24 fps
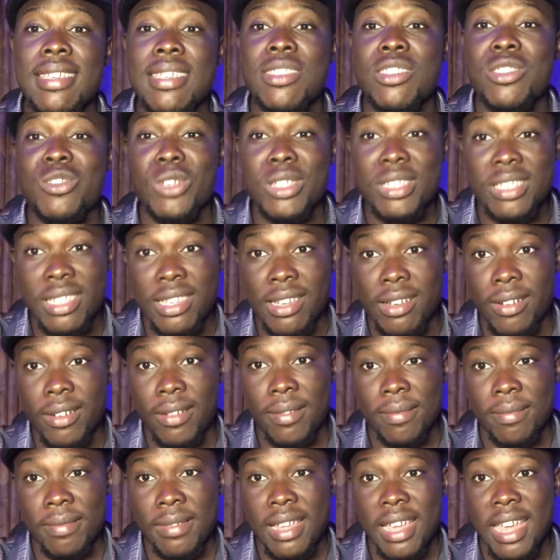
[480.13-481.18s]
a street girl
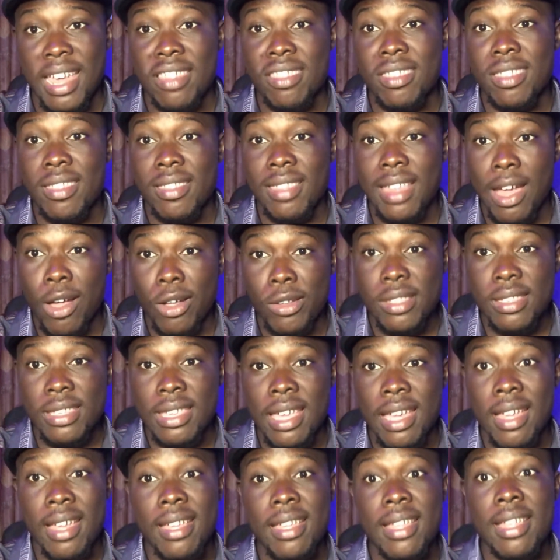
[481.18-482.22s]
and she's out
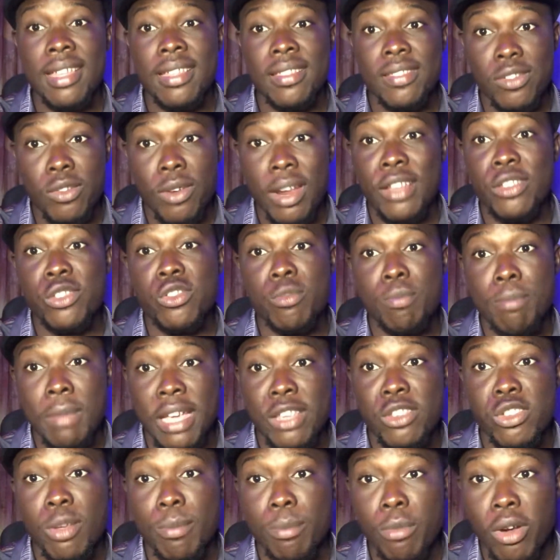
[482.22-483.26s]
here trying to
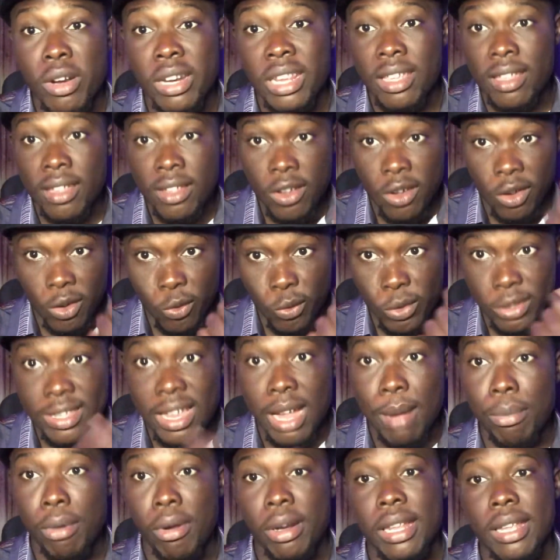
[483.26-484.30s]
make some money with
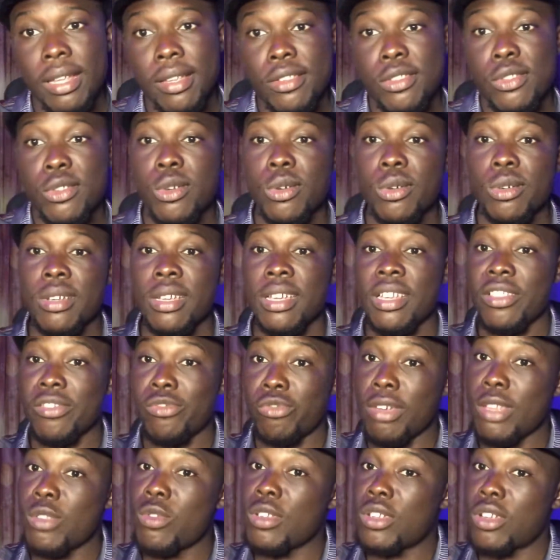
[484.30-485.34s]
her body. So
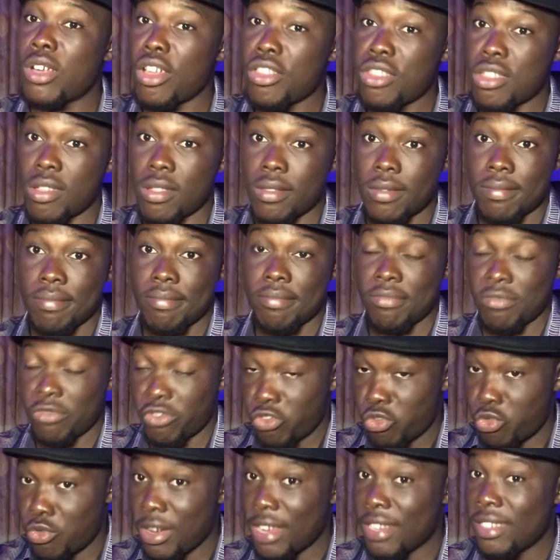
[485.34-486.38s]
trade with caution.
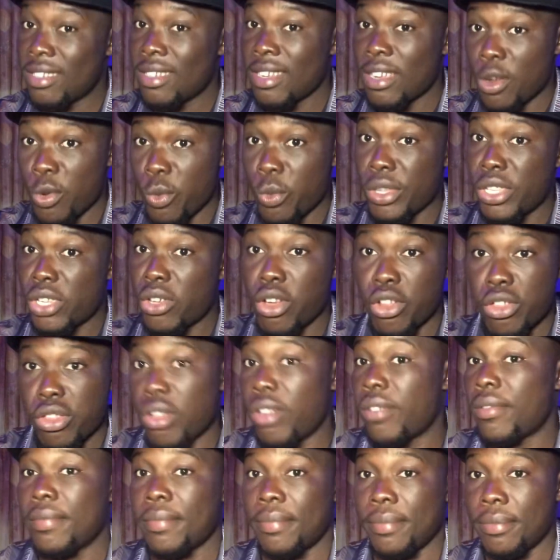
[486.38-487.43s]
Trade with
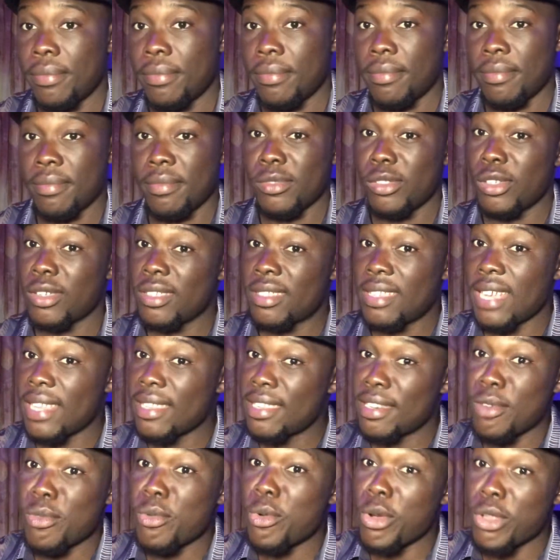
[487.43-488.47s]
caution. Don't say I
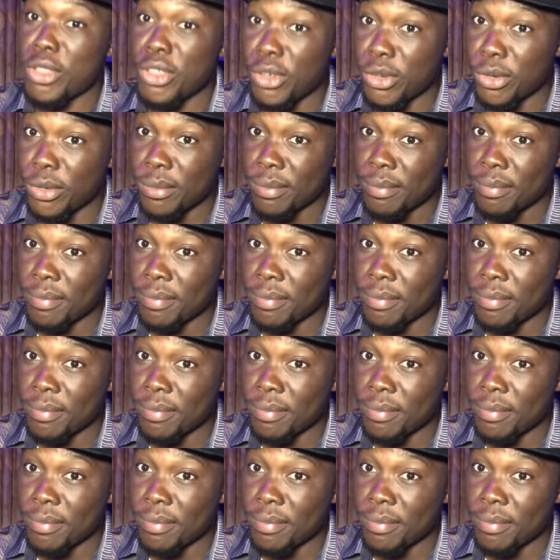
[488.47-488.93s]
didn't want you.